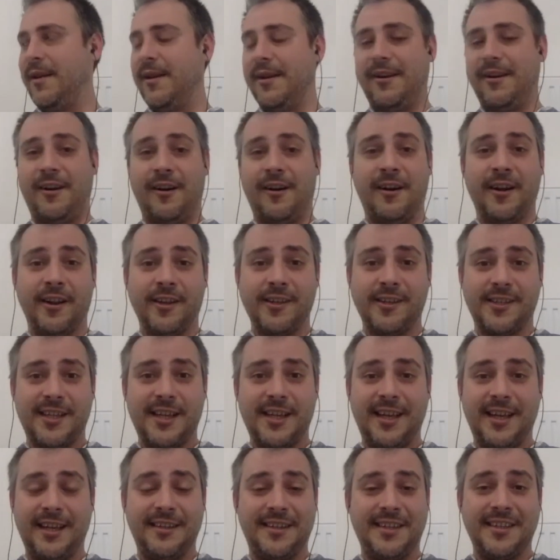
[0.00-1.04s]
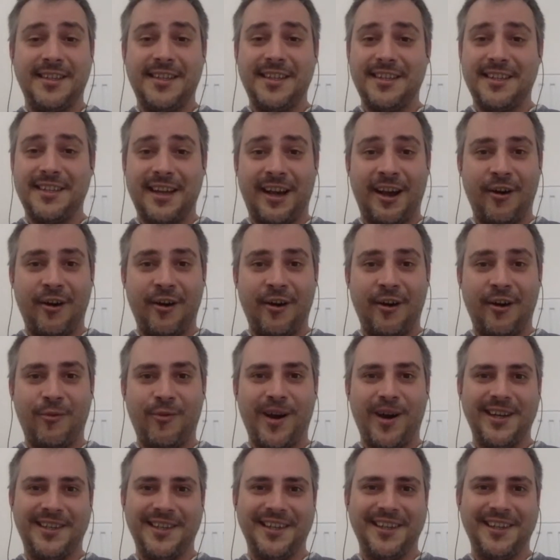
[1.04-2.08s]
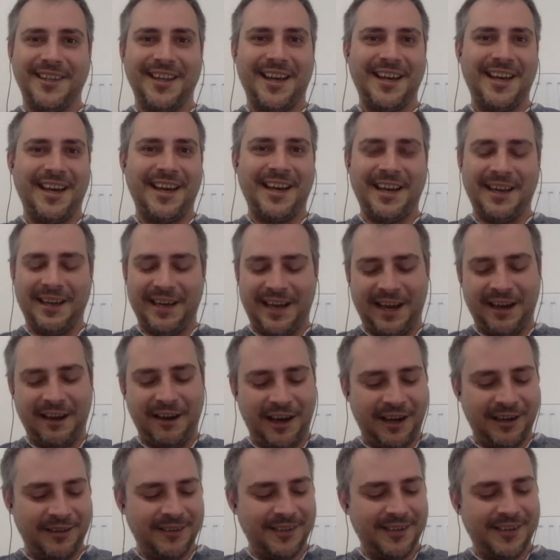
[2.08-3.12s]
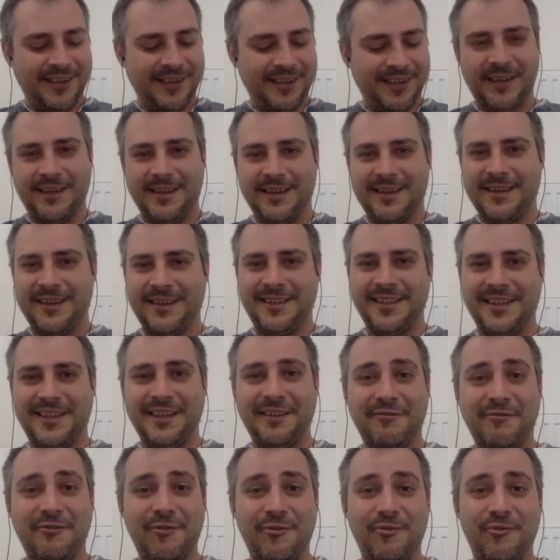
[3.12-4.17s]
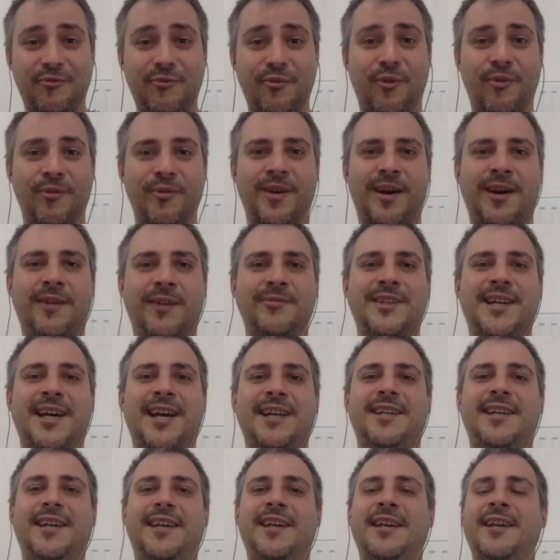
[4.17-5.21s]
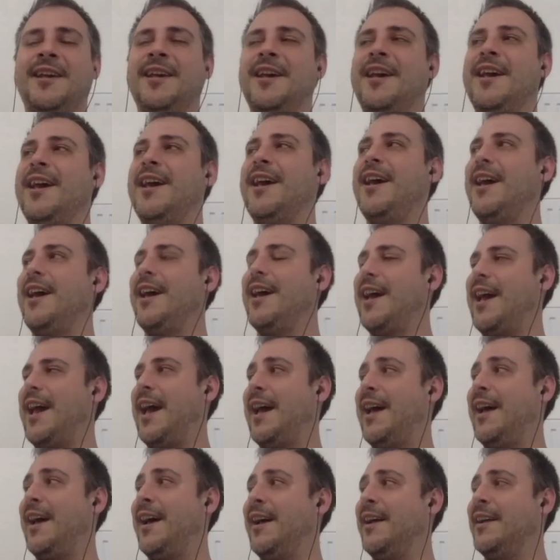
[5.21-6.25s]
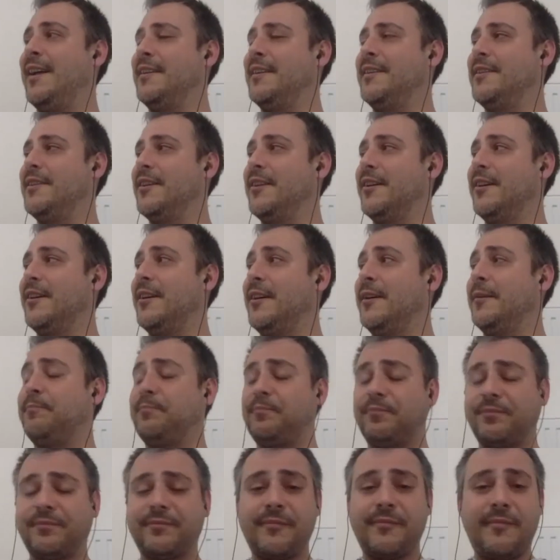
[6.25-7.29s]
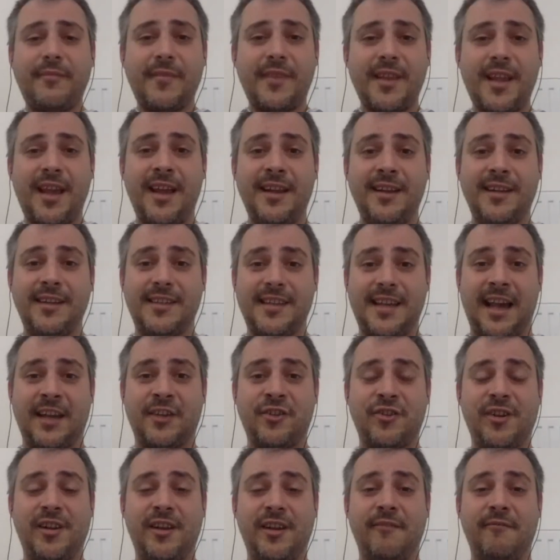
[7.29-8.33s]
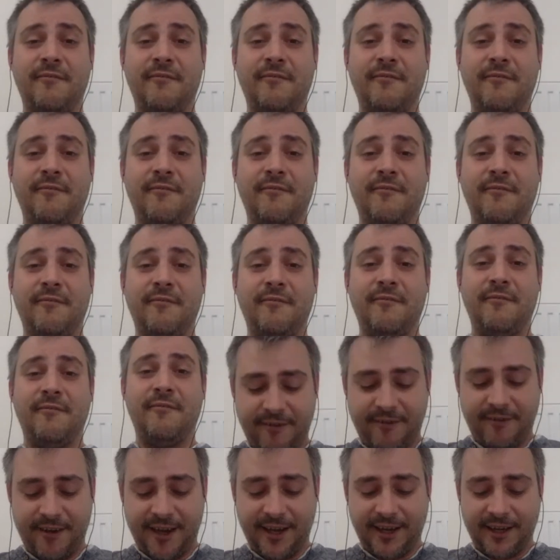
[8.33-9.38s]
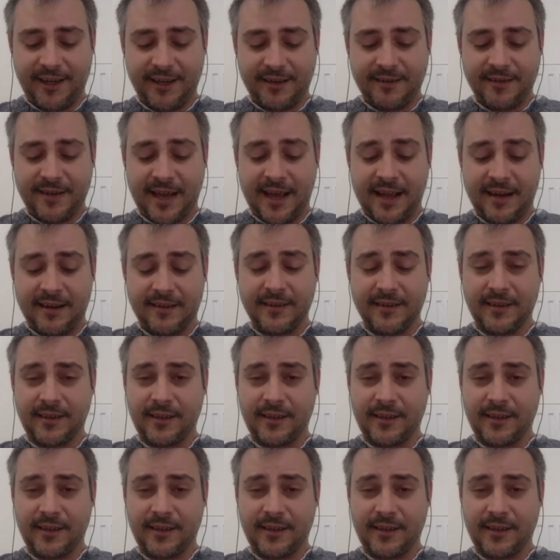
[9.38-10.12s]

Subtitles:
honestly, this is how I did it. I did it through Rollout IT, and it's actually a very different thing. That